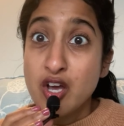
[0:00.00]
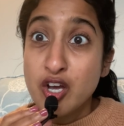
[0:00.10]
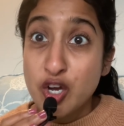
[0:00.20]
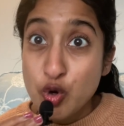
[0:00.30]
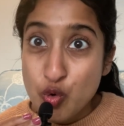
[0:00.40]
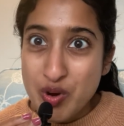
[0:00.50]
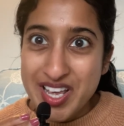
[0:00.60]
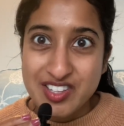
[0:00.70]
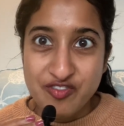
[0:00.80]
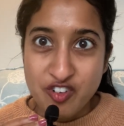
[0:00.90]
Who
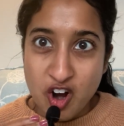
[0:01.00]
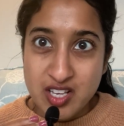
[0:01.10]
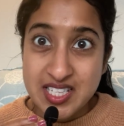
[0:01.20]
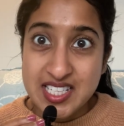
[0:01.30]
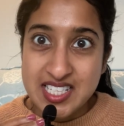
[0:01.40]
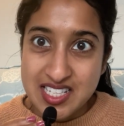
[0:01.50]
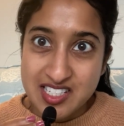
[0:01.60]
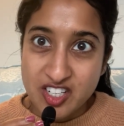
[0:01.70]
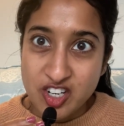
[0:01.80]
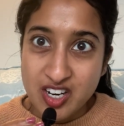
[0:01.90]
is Frost's
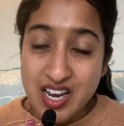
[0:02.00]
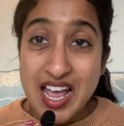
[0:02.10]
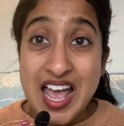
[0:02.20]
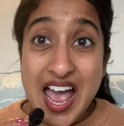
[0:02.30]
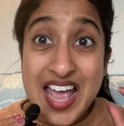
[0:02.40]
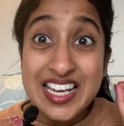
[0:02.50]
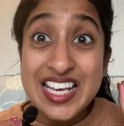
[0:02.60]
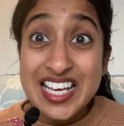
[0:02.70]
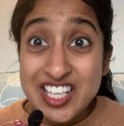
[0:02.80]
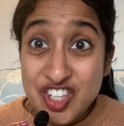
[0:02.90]
sister? And
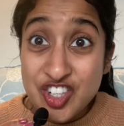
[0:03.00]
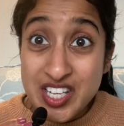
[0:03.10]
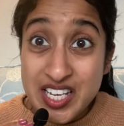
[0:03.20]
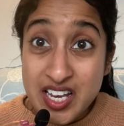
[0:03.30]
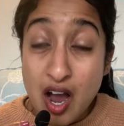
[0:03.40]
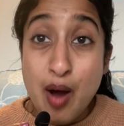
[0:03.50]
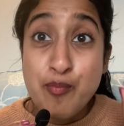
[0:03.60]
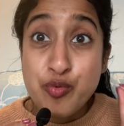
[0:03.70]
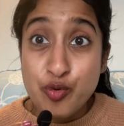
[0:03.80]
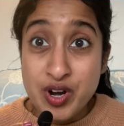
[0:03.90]
is she a
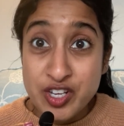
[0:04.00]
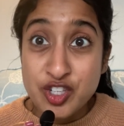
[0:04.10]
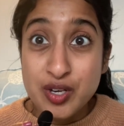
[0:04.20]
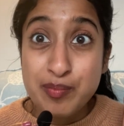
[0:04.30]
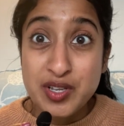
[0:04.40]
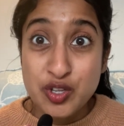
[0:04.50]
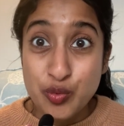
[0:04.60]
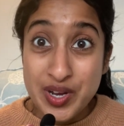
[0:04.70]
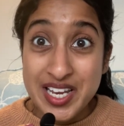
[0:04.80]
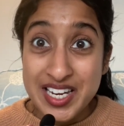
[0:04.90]
bridge
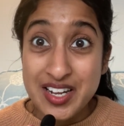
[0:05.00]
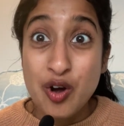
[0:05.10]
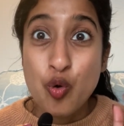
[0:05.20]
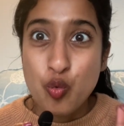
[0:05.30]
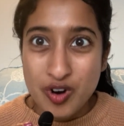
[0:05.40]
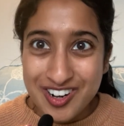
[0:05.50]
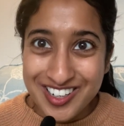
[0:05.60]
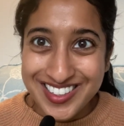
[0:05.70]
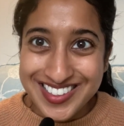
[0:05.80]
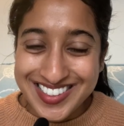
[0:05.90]
between
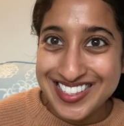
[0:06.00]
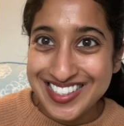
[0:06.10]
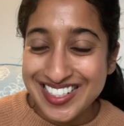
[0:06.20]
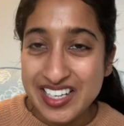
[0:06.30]
worlds?